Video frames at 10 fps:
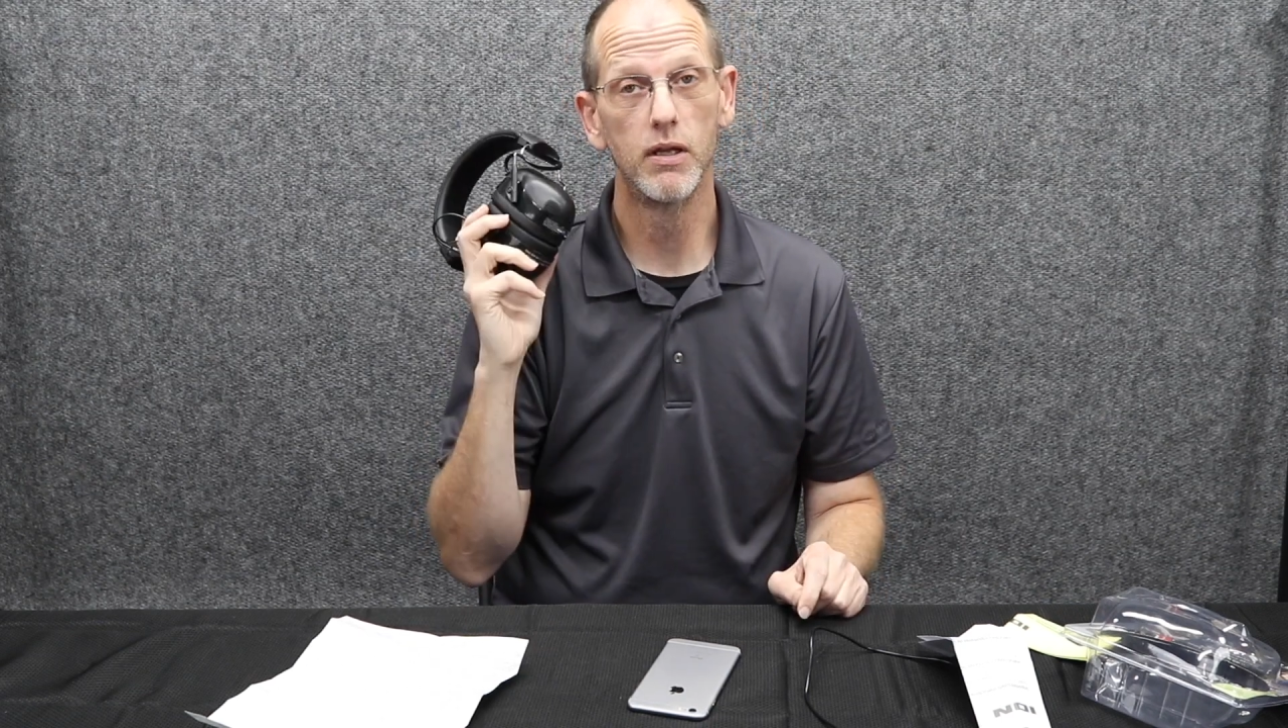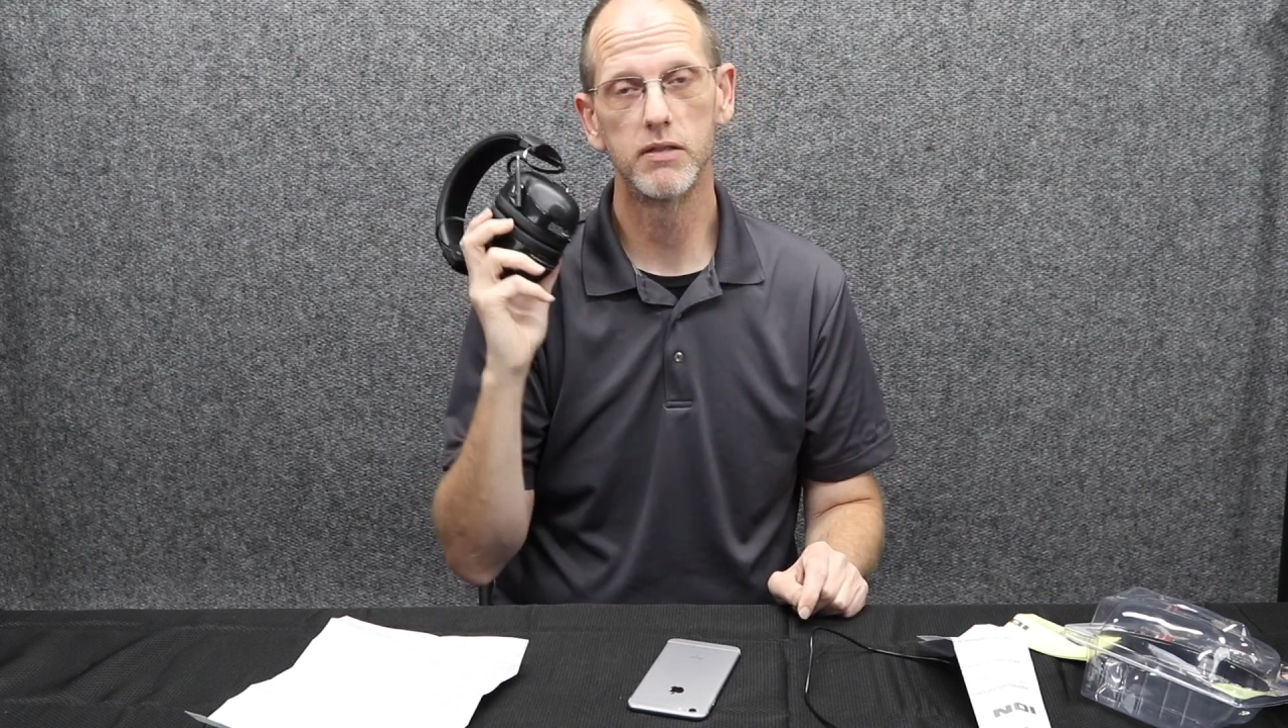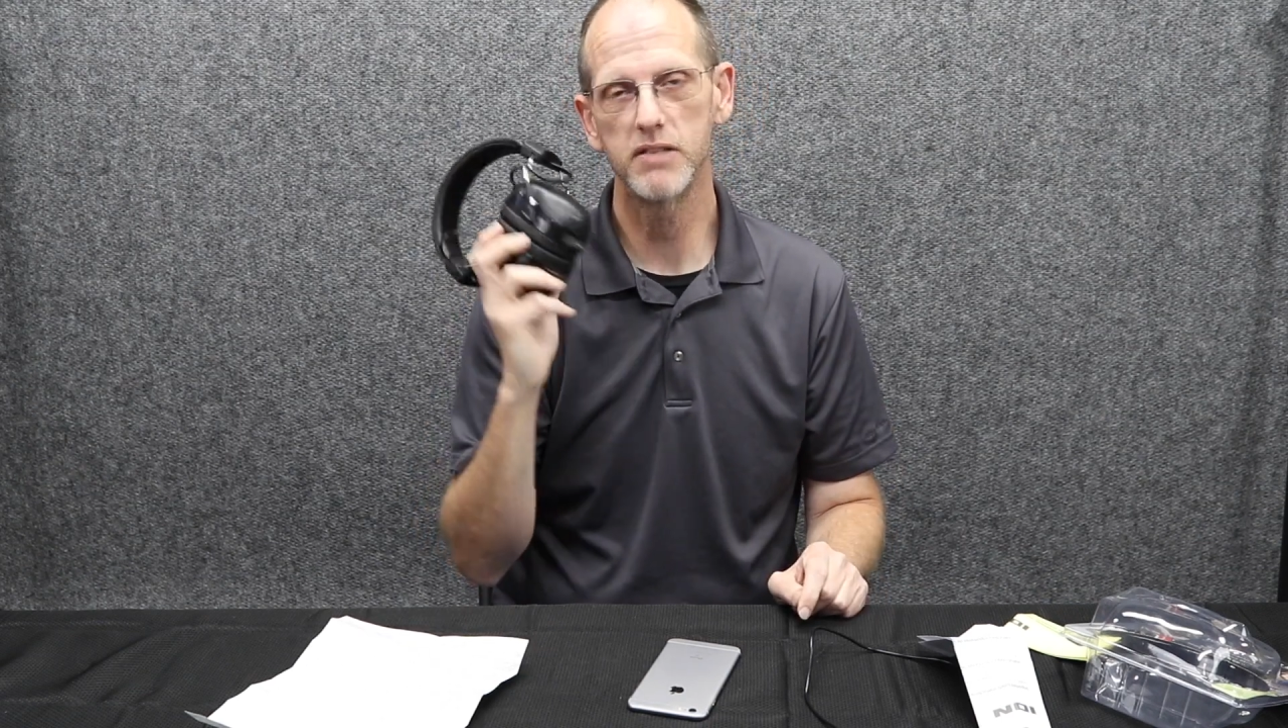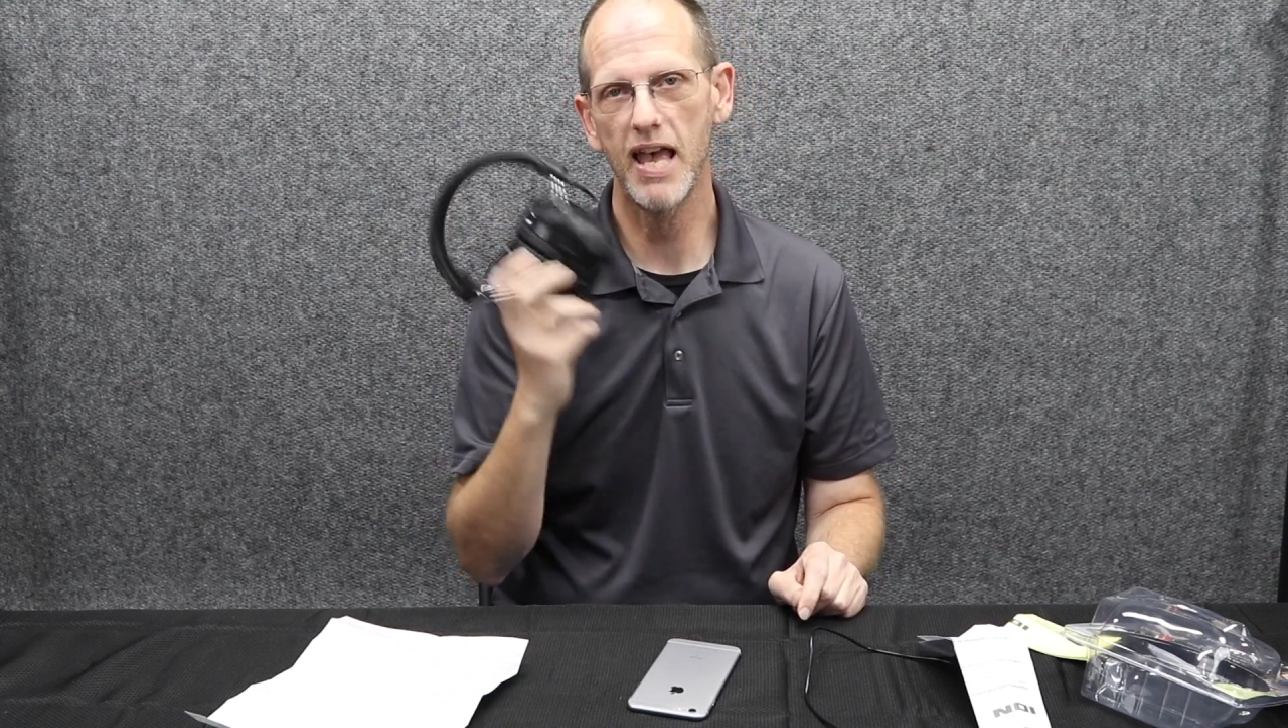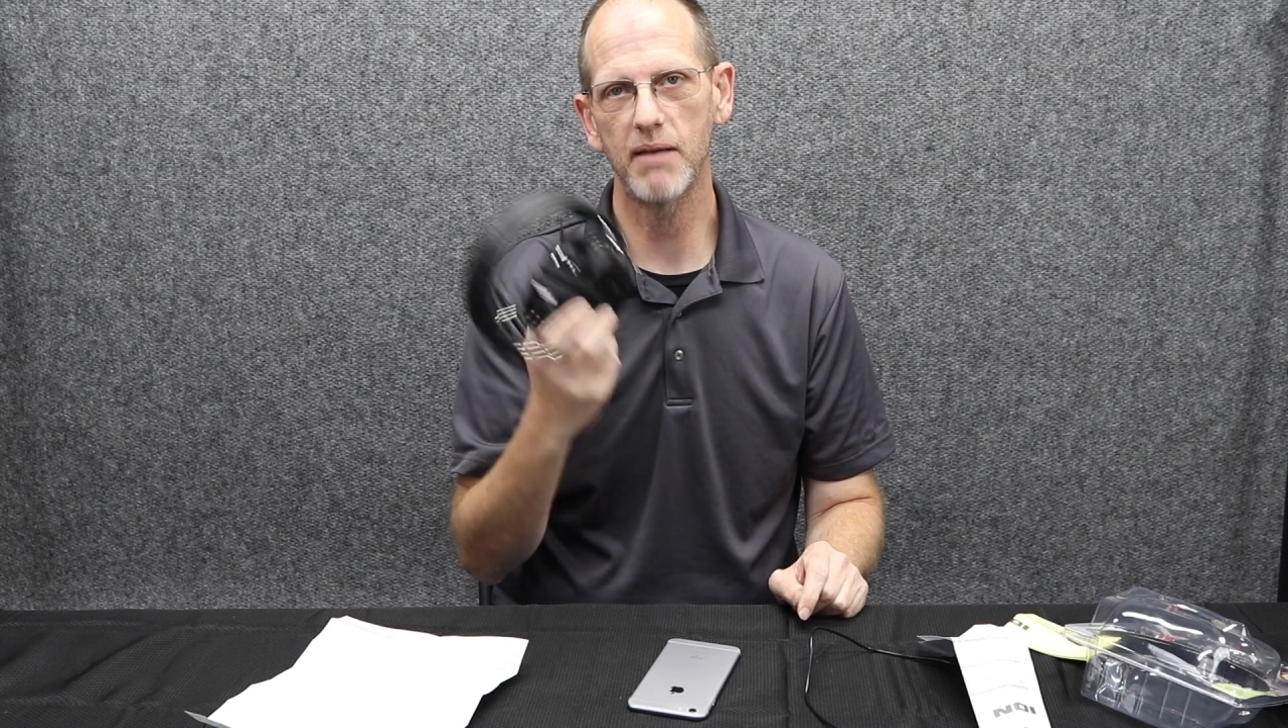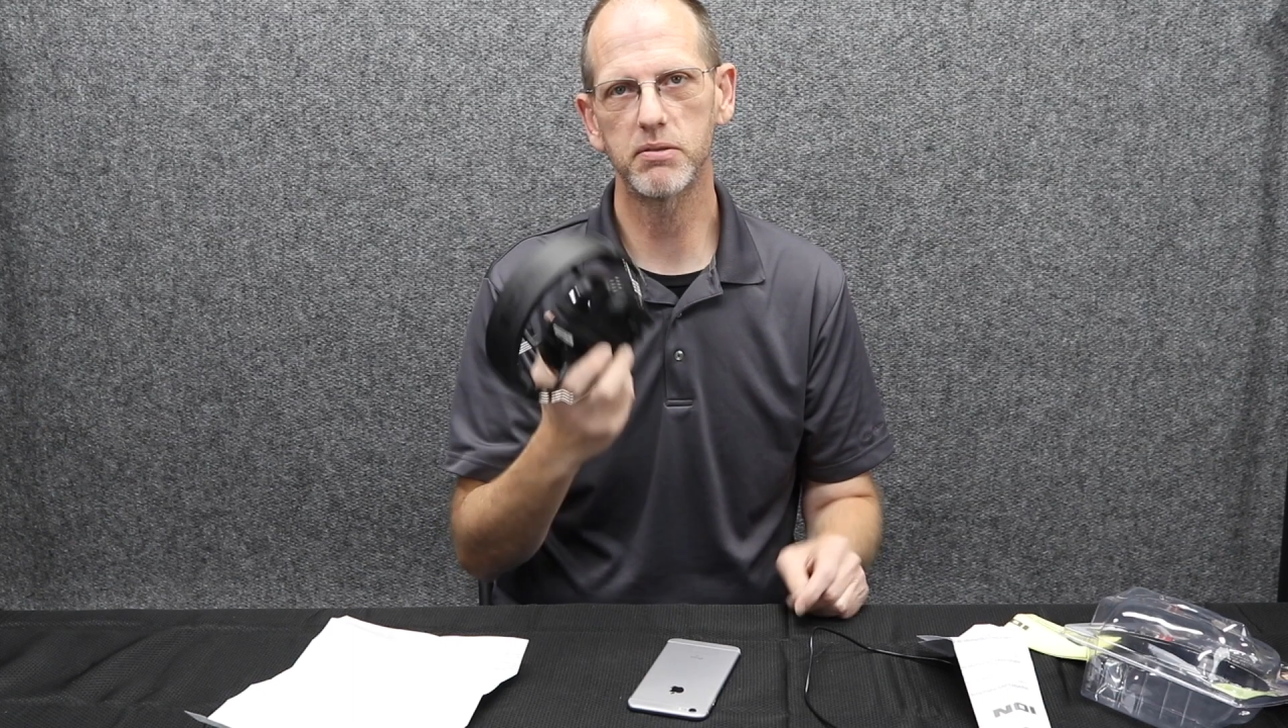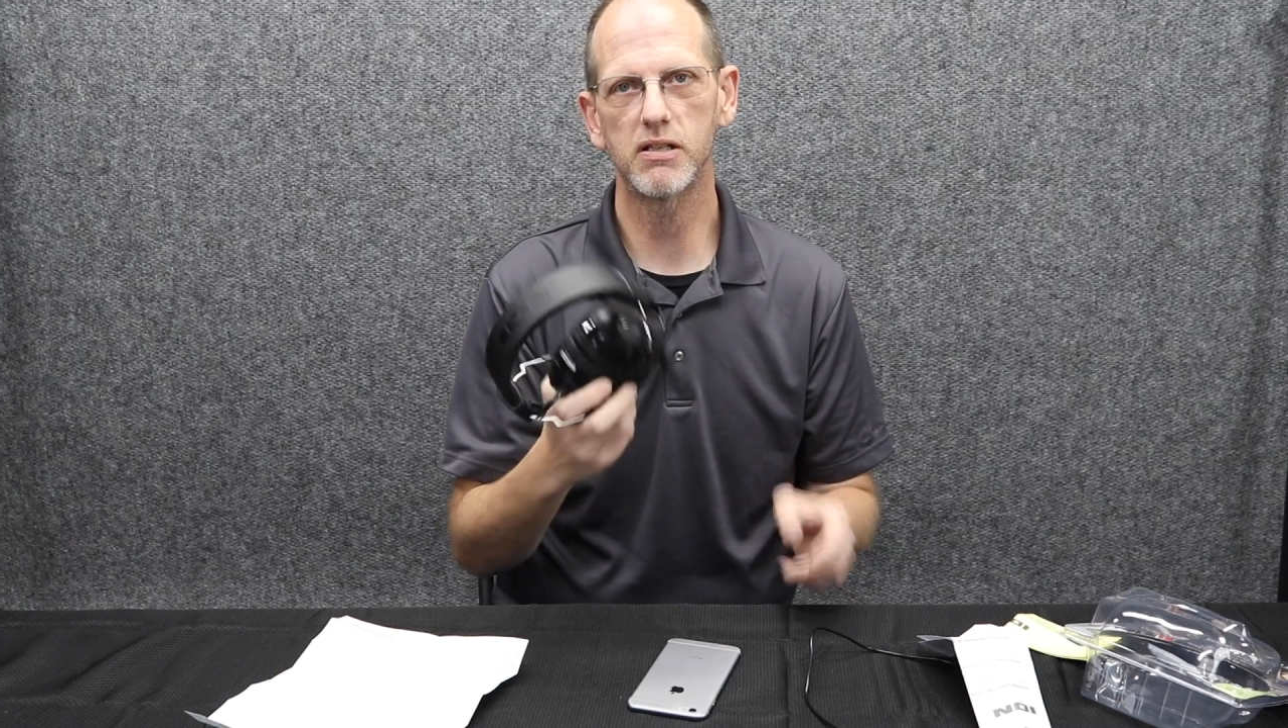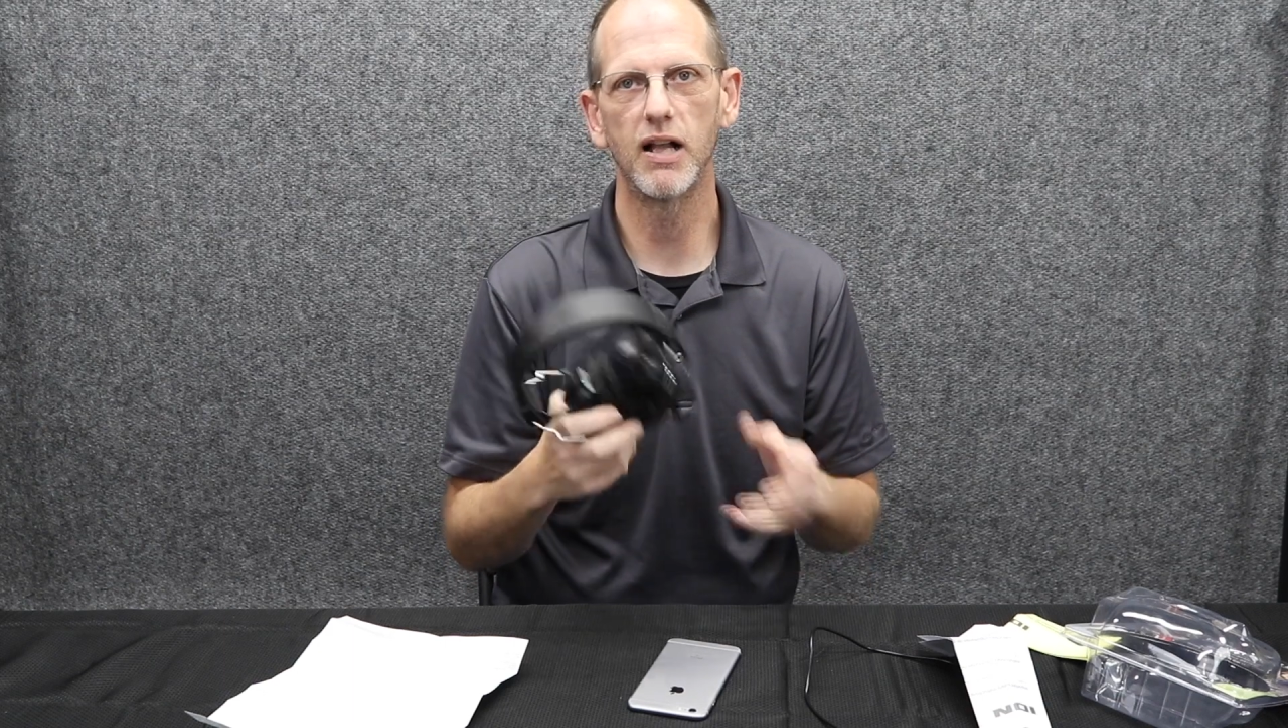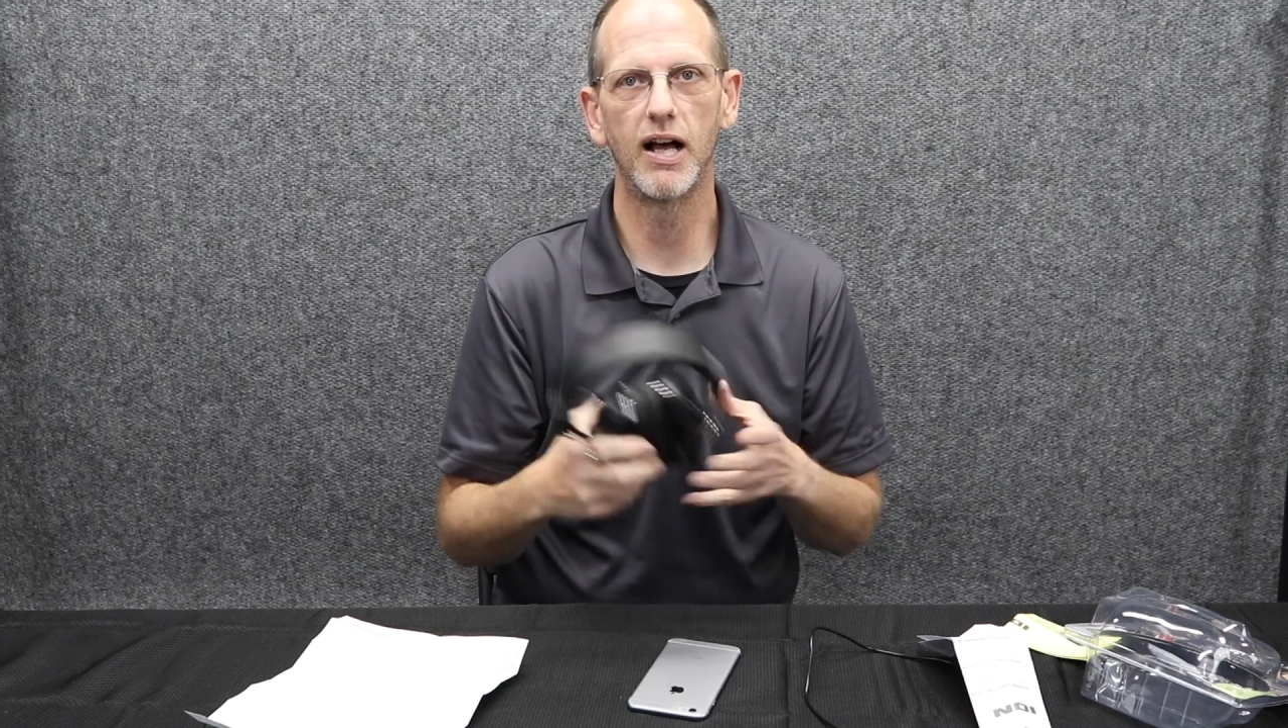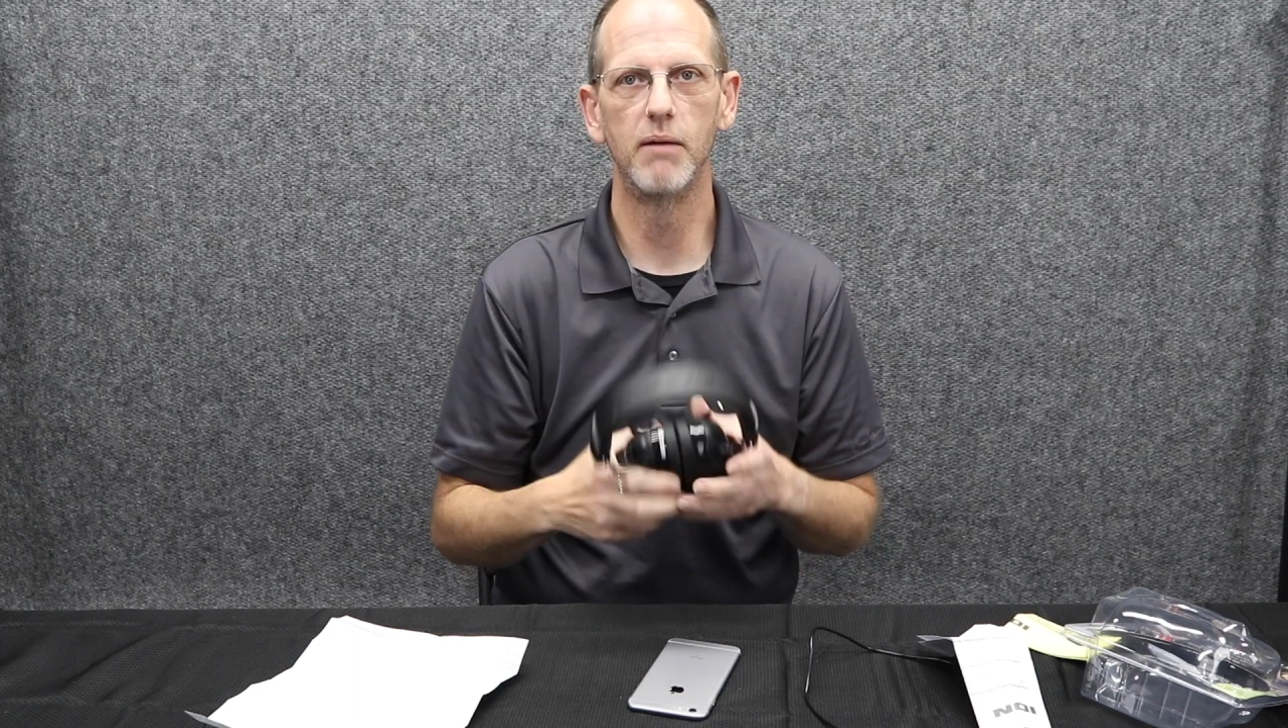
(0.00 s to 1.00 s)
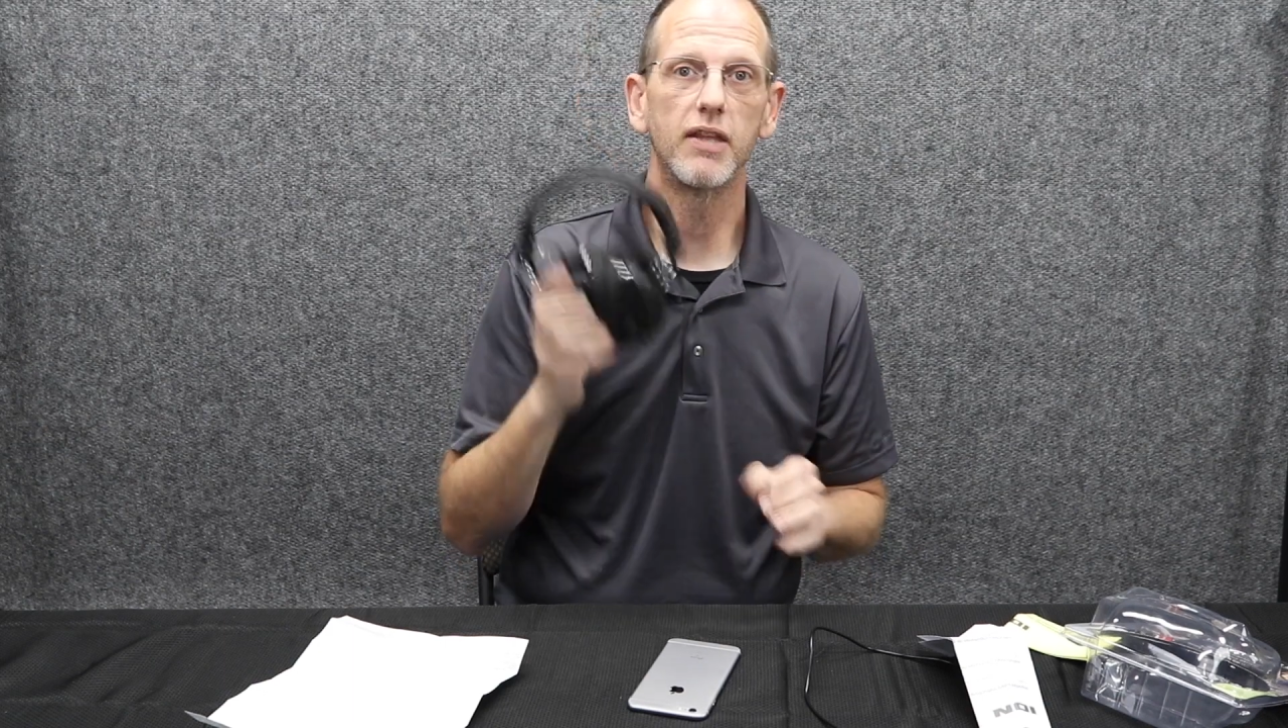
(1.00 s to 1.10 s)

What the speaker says: Sam's Club.